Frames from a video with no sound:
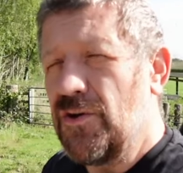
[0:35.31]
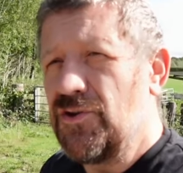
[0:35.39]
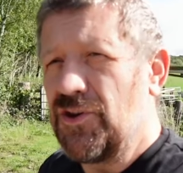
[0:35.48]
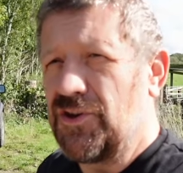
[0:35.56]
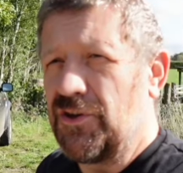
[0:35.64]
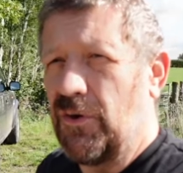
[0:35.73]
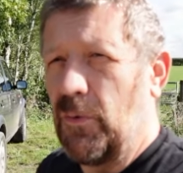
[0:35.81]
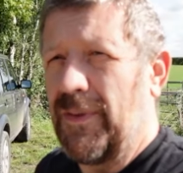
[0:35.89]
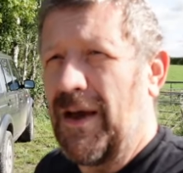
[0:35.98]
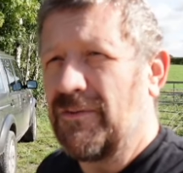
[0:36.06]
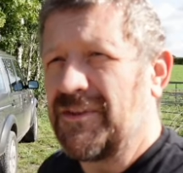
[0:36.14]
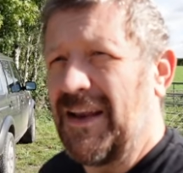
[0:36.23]
can just do it
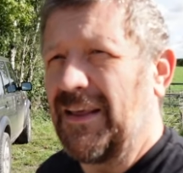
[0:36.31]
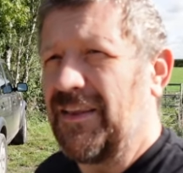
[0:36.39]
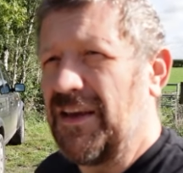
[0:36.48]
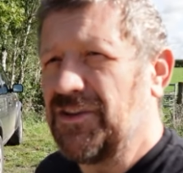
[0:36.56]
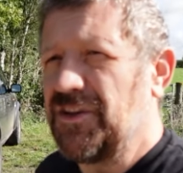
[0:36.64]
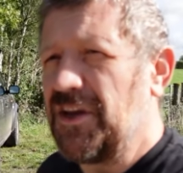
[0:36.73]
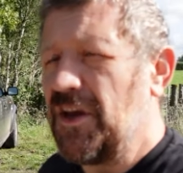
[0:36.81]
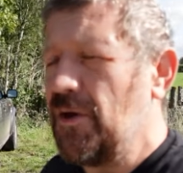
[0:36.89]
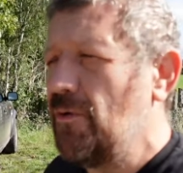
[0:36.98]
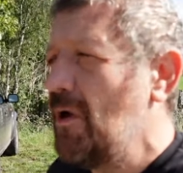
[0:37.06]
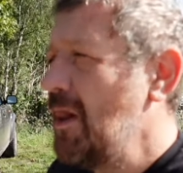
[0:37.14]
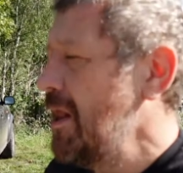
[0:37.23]
without telling the ECU